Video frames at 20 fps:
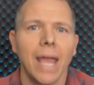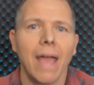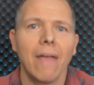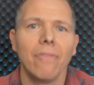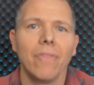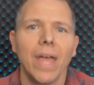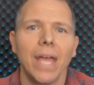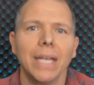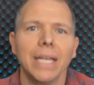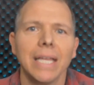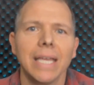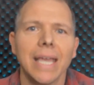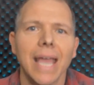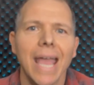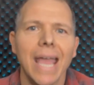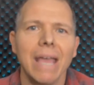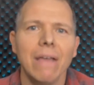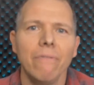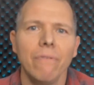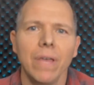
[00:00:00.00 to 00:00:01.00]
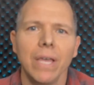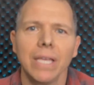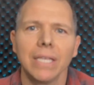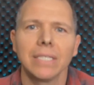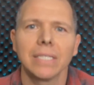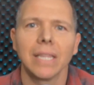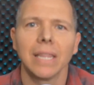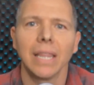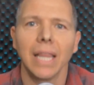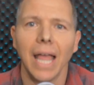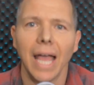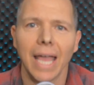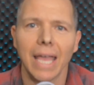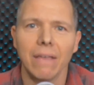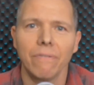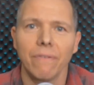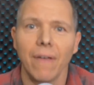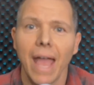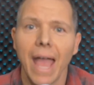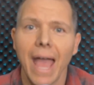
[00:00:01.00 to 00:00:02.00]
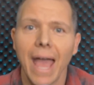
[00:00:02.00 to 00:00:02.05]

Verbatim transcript: and then gave his life